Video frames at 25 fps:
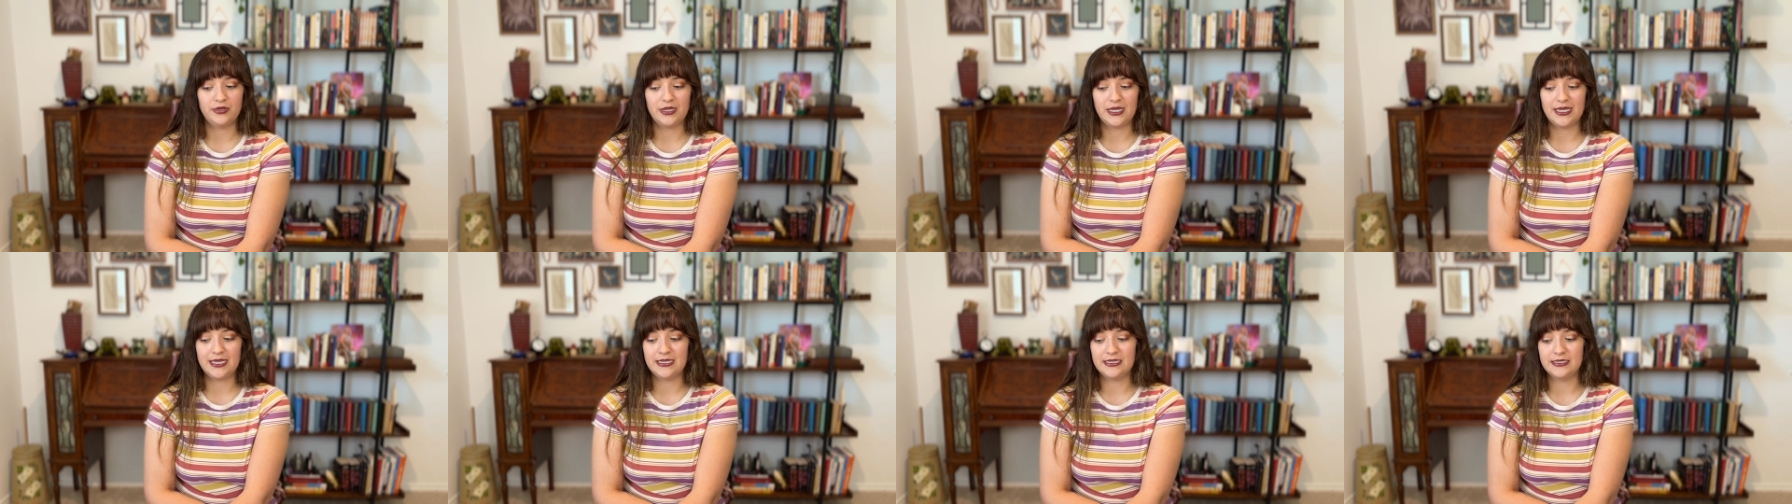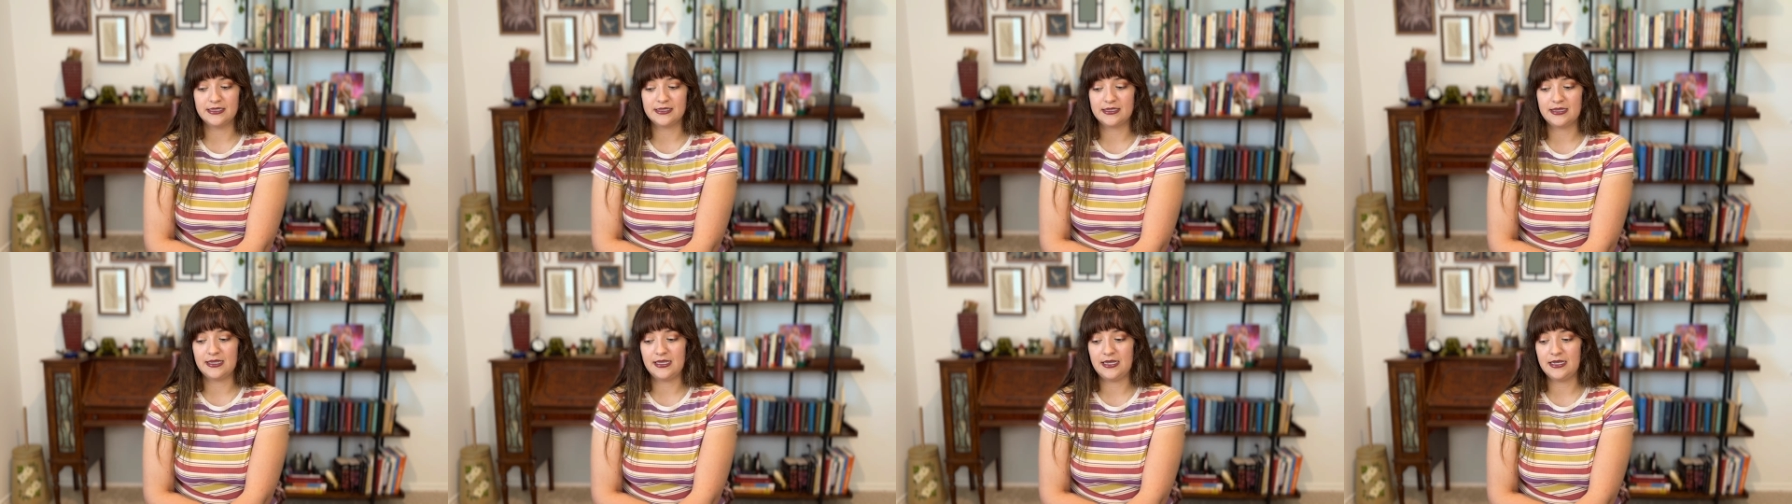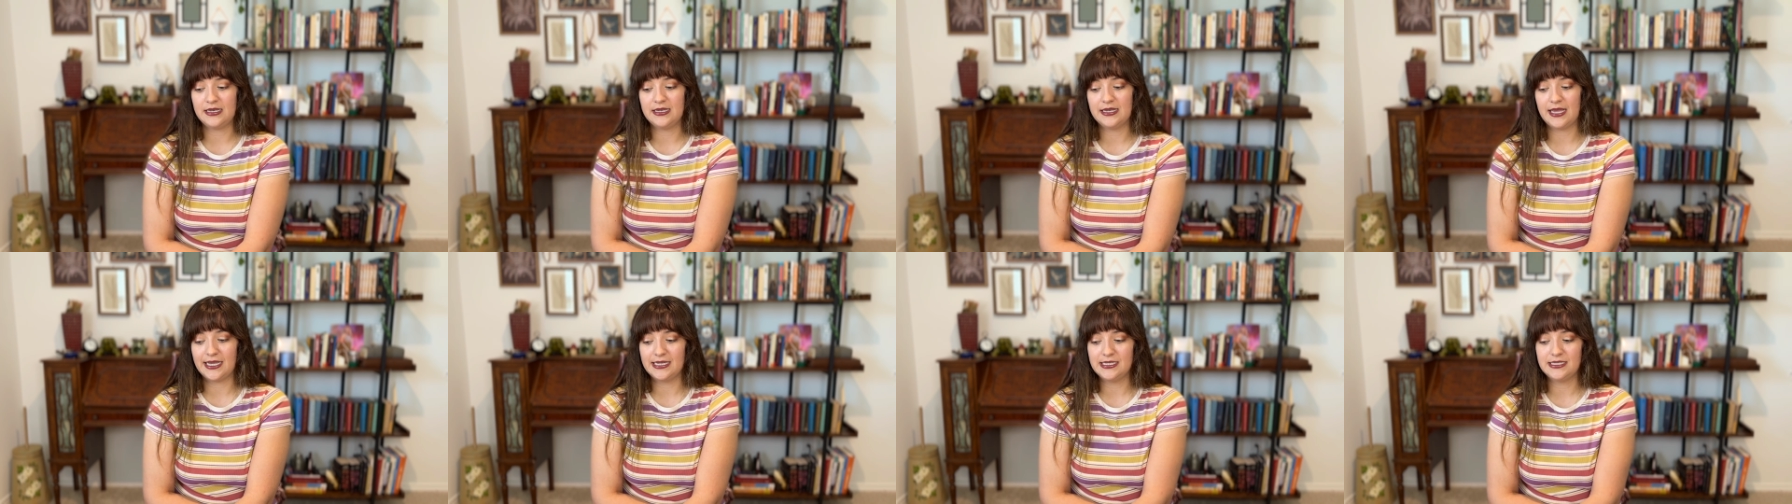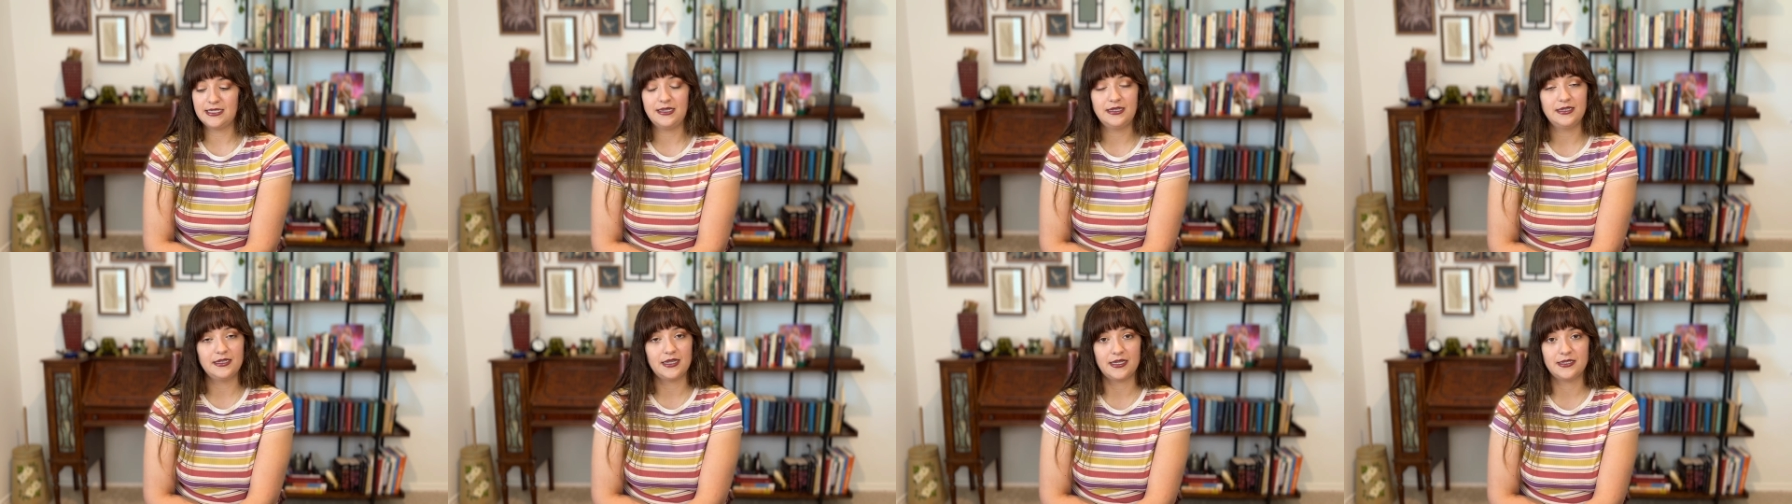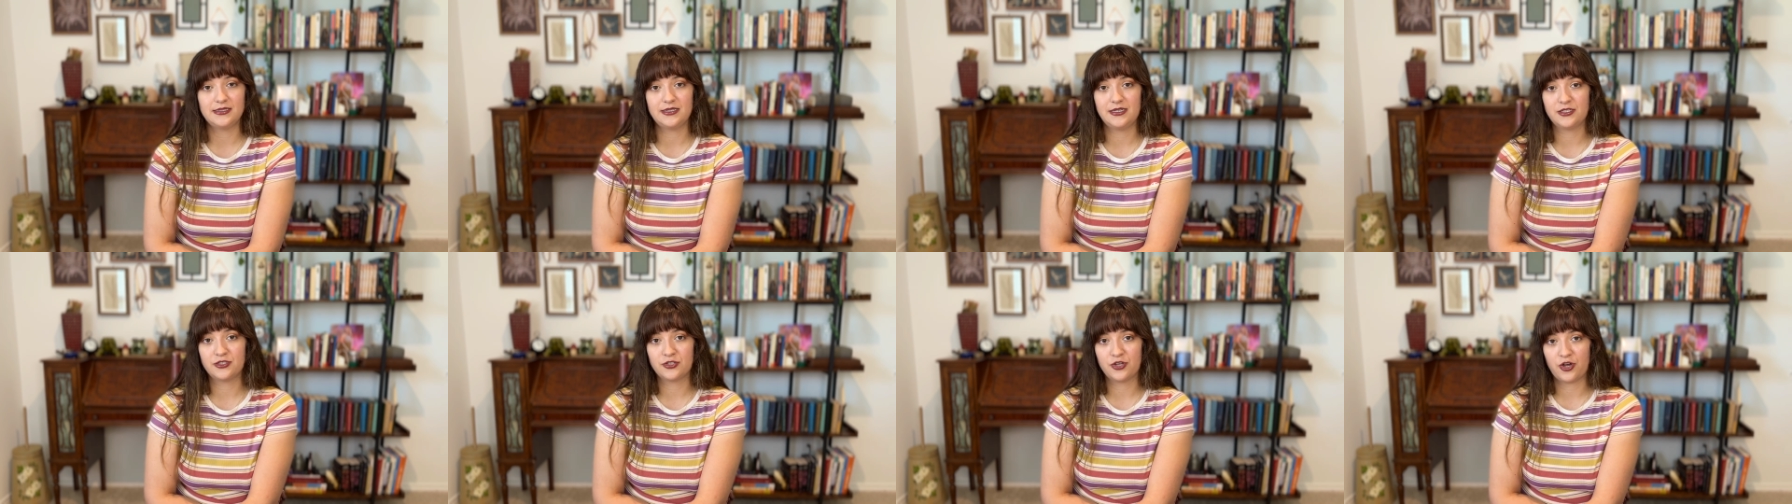is the
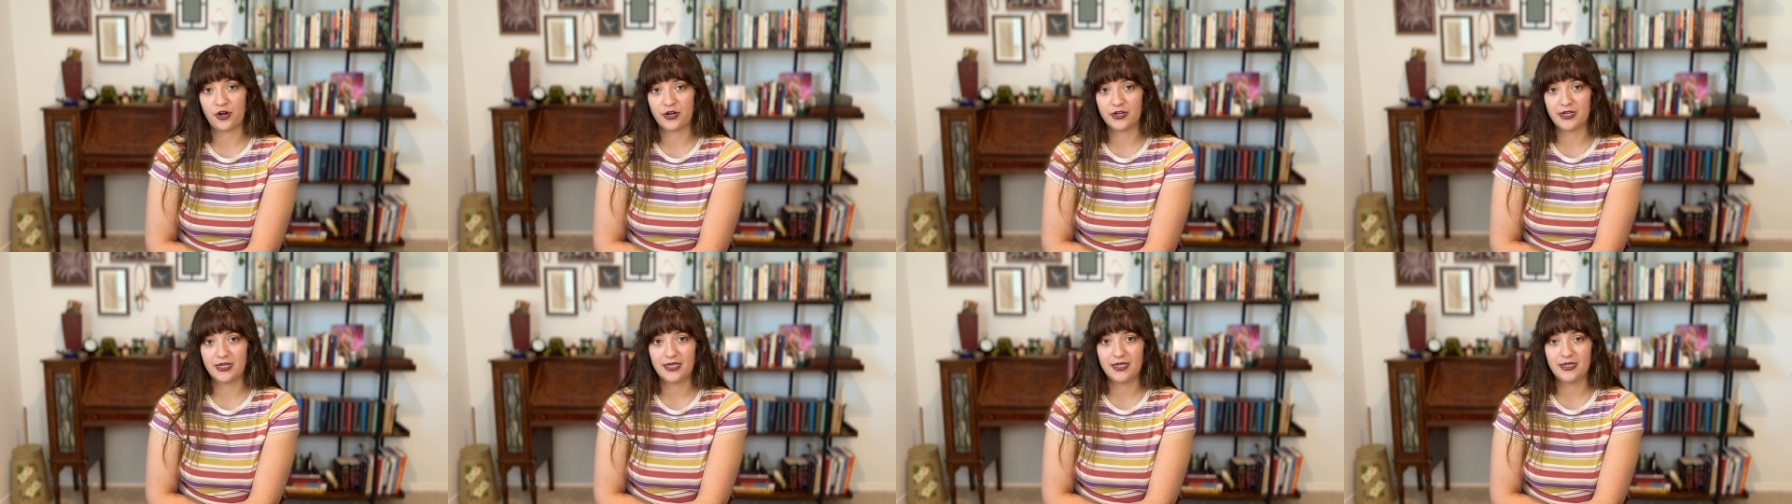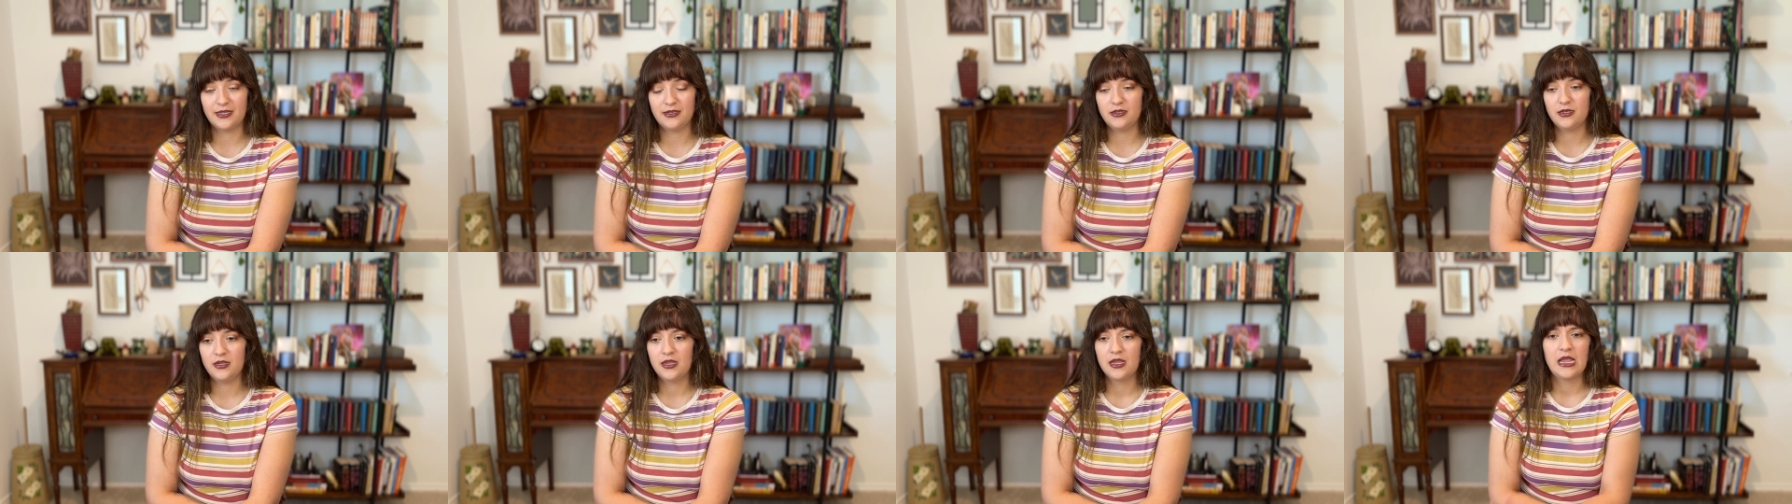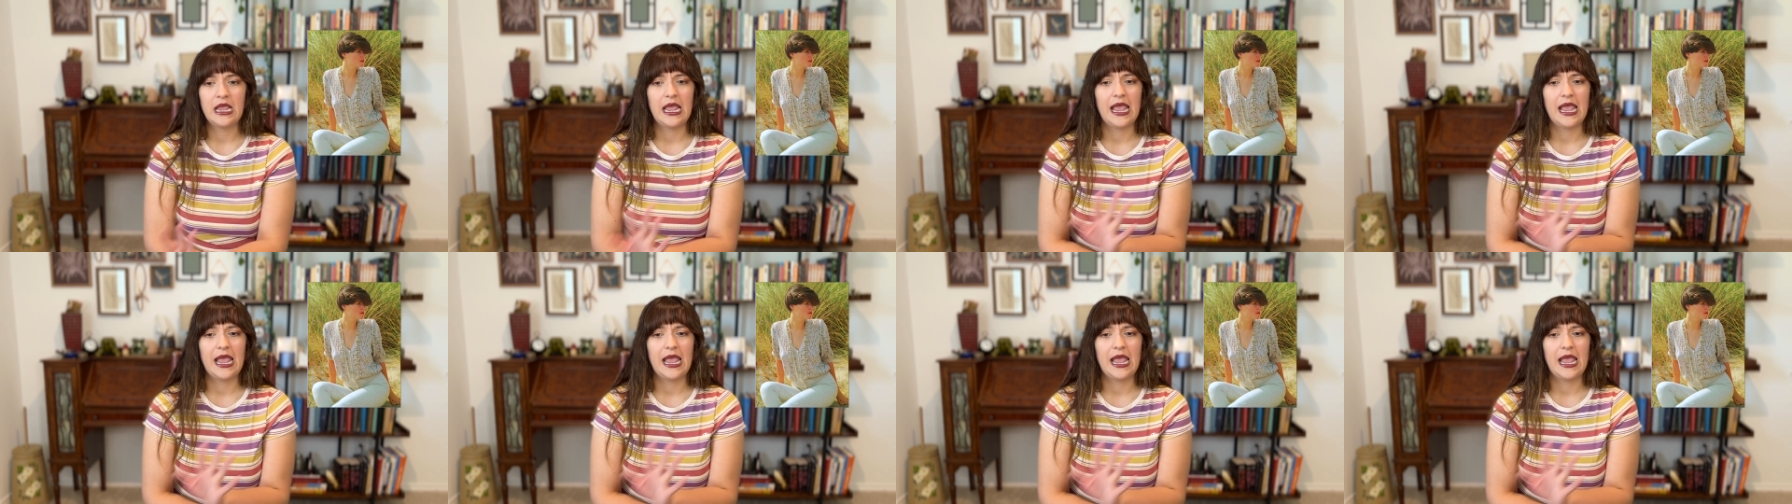1990s cardigan.